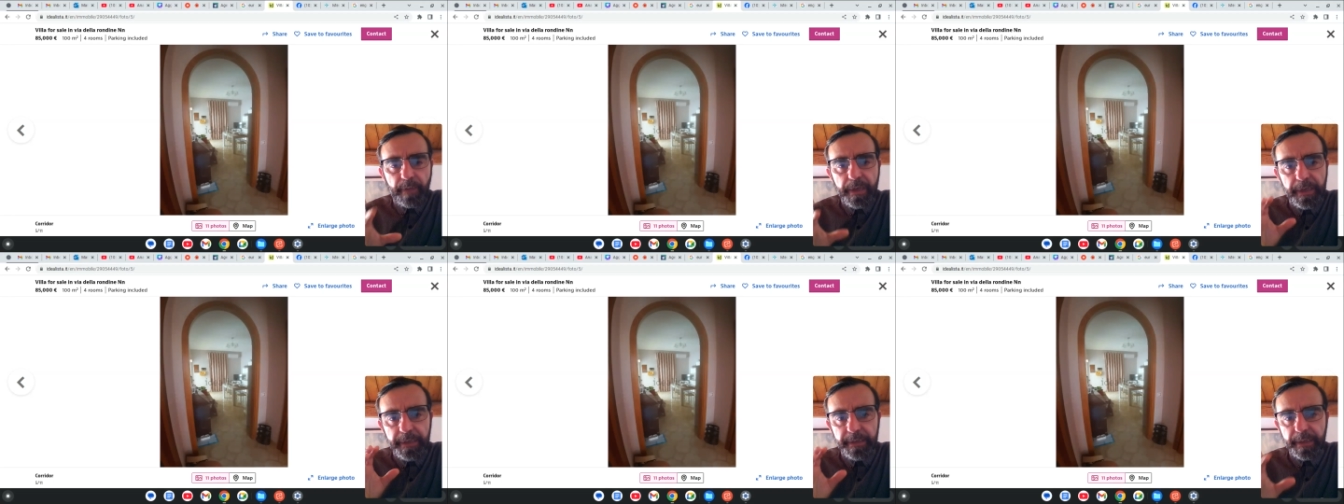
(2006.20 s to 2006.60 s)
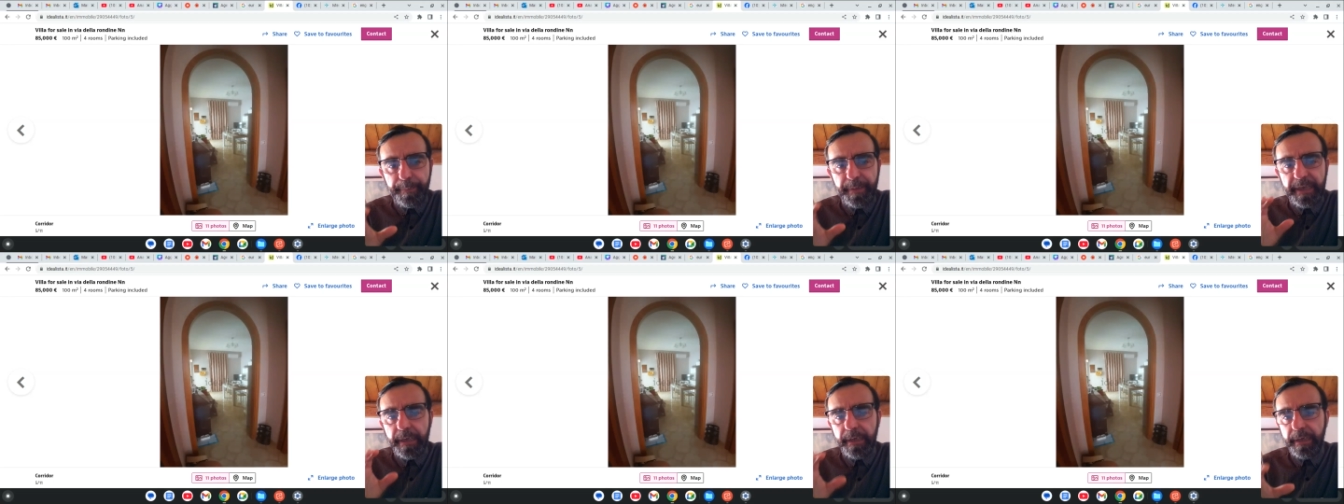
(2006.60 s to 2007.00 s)
in the
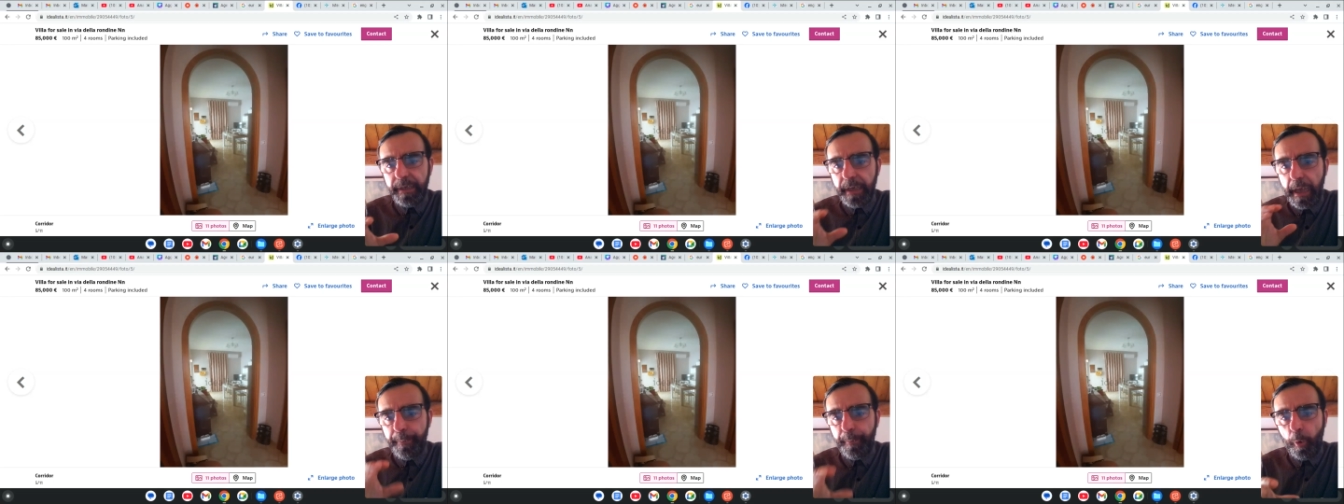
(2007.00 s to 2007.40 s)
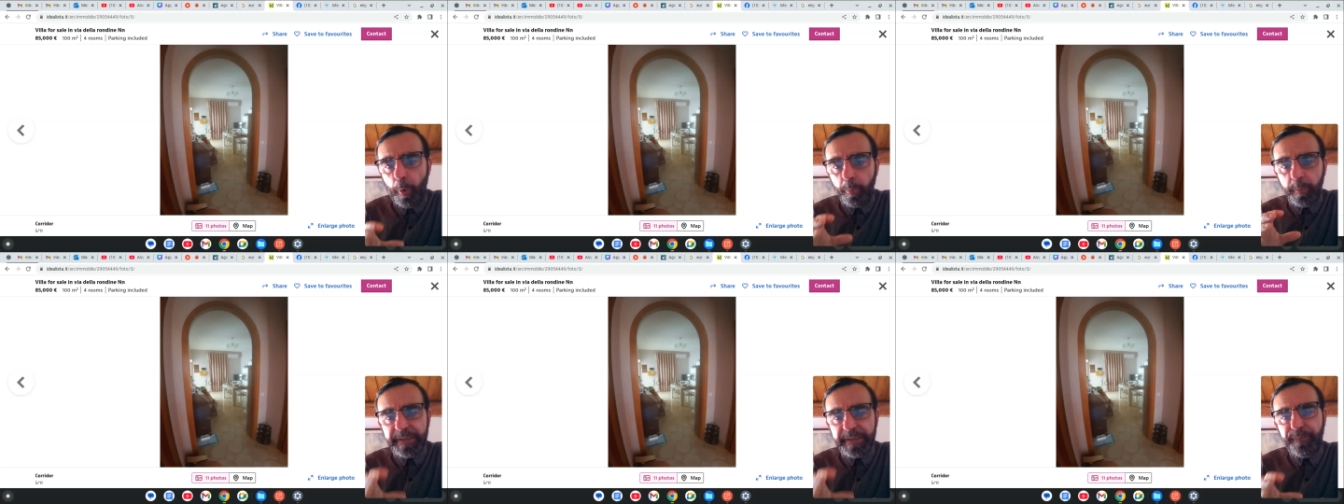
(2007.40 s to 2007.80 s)
beginning I'm
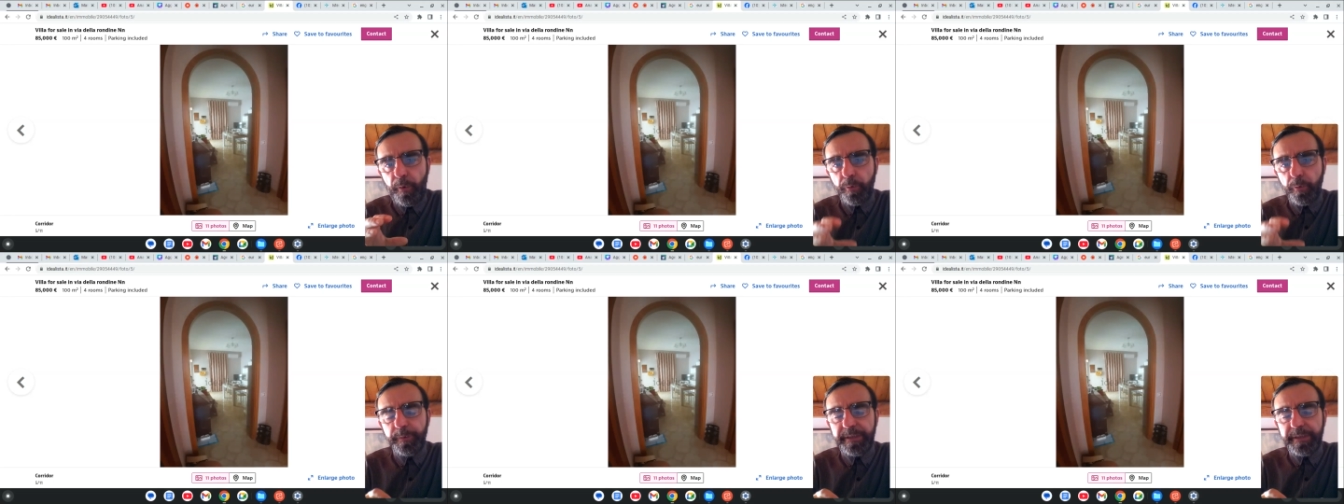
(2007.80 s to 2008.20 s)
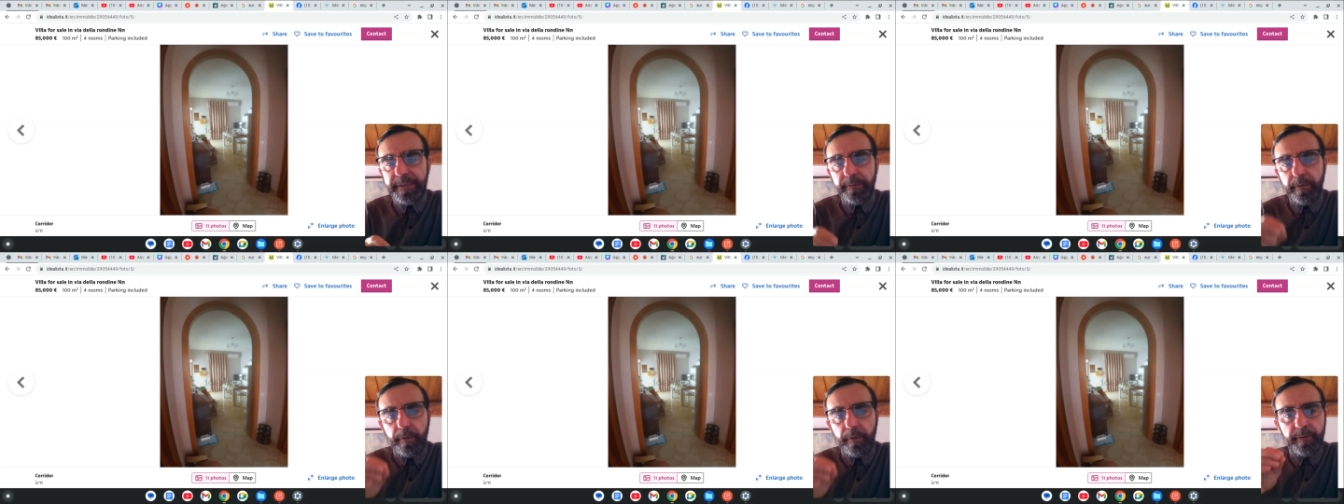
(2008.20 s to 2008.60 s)
always
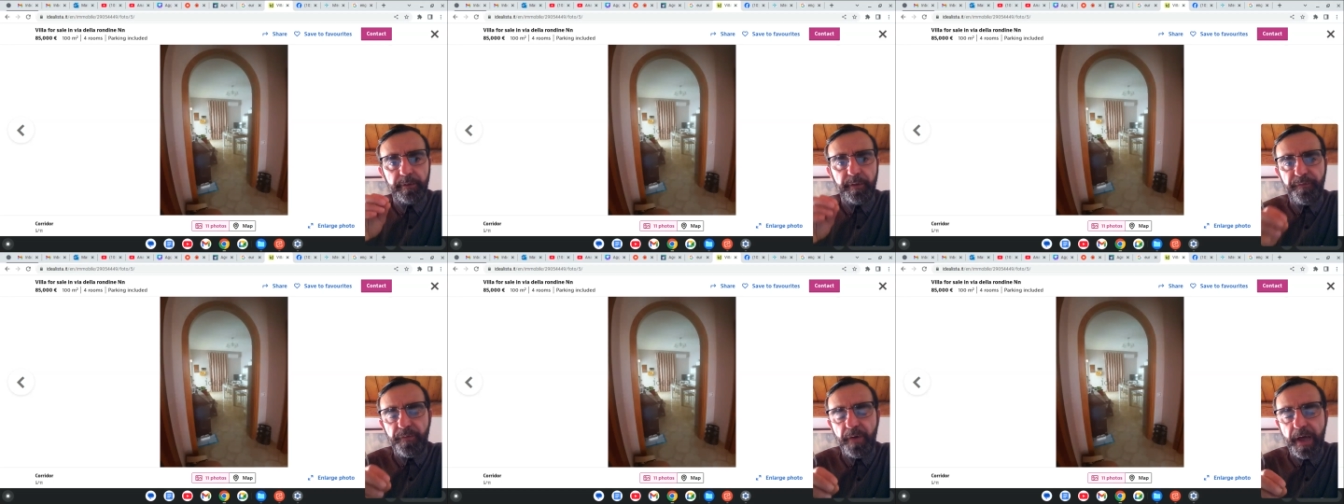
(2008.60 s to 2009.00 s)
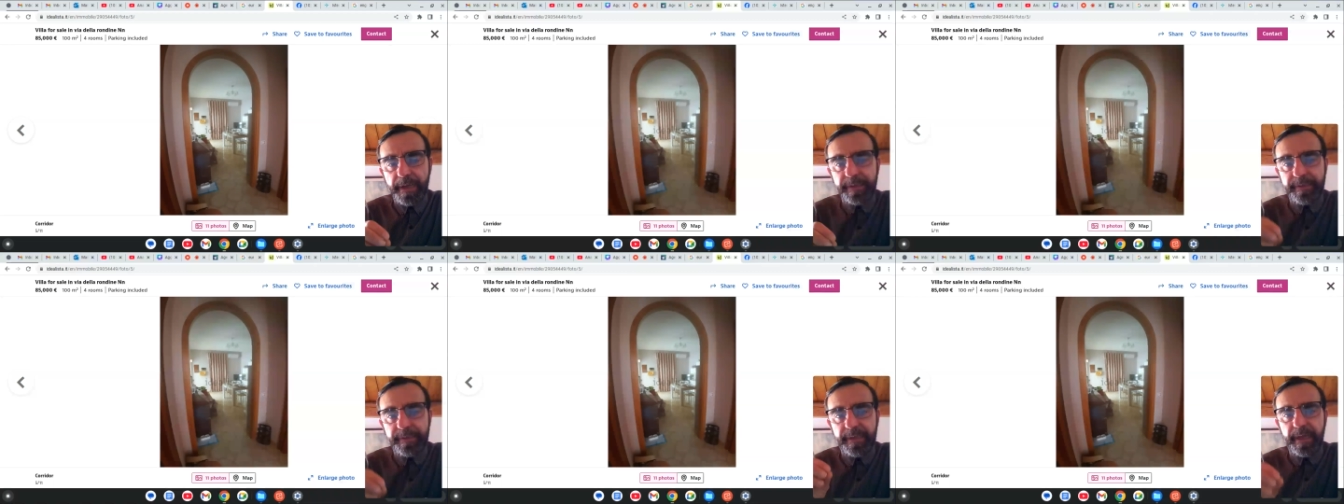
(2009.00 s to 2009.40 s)
focusing on the
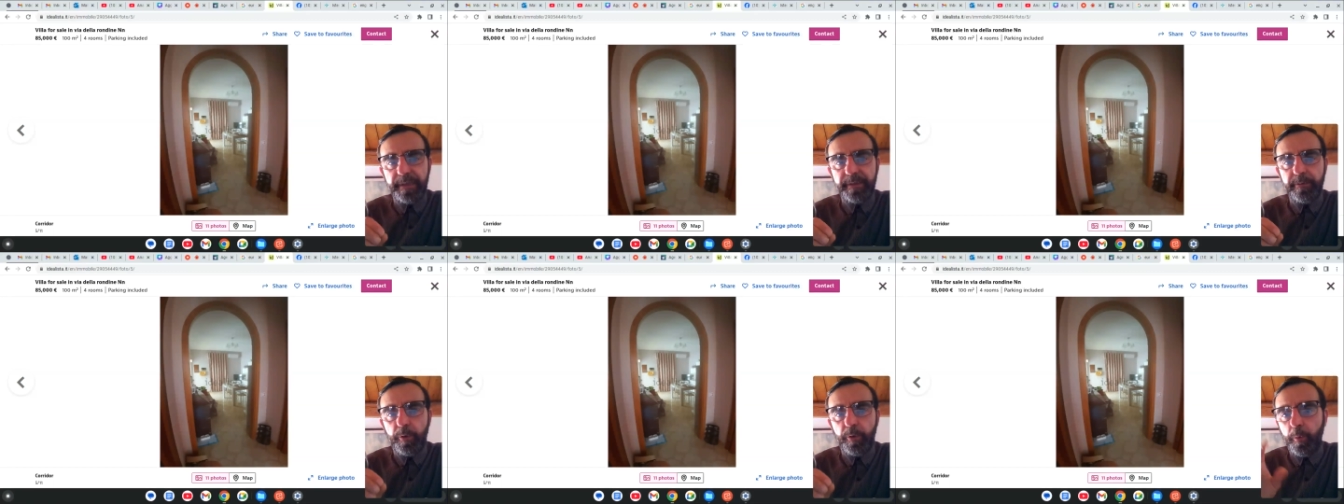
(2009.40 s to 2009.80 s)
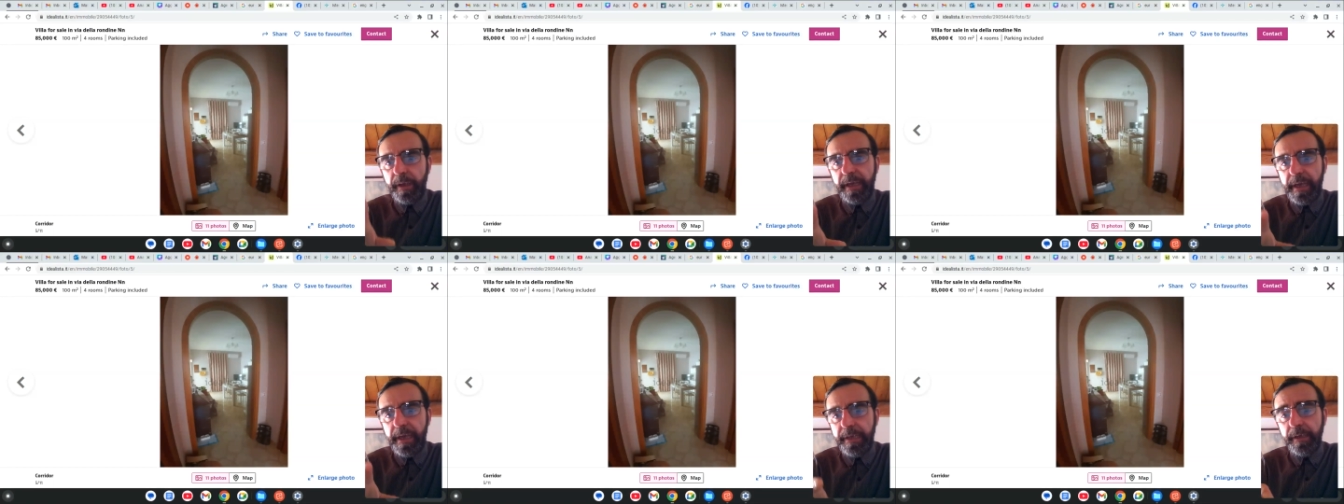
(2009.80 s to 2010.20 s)
fact that
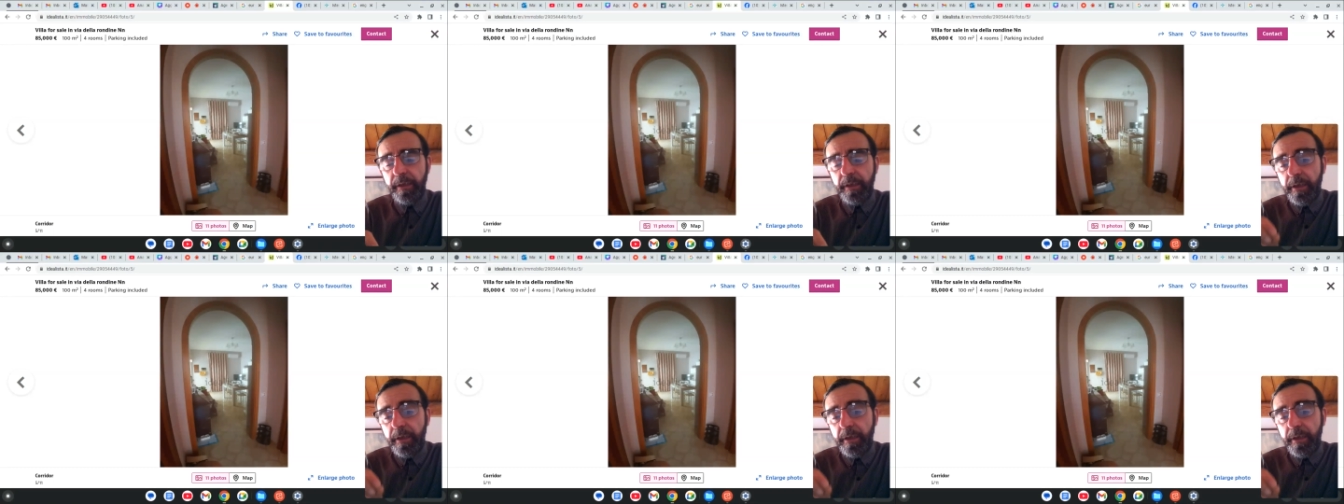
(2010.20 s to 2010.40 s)
okay,